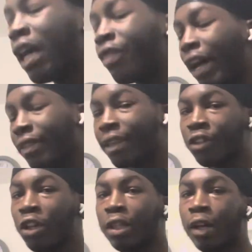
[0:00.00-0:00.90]
that this
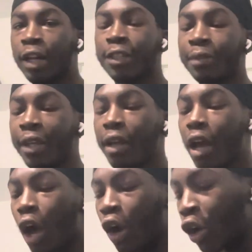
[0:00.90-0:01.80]
could last me
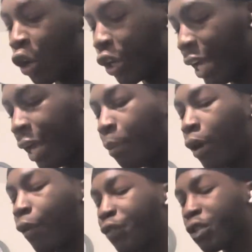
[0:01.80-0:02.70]
a good 8
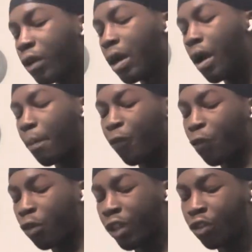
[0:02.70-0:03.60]
months
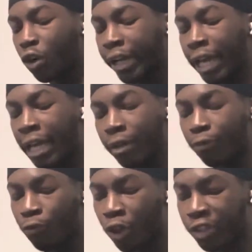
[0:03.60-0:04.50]
before they start
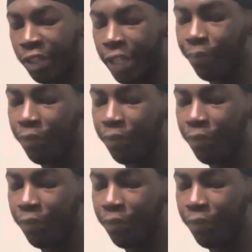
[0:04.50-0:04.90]
getting rusty.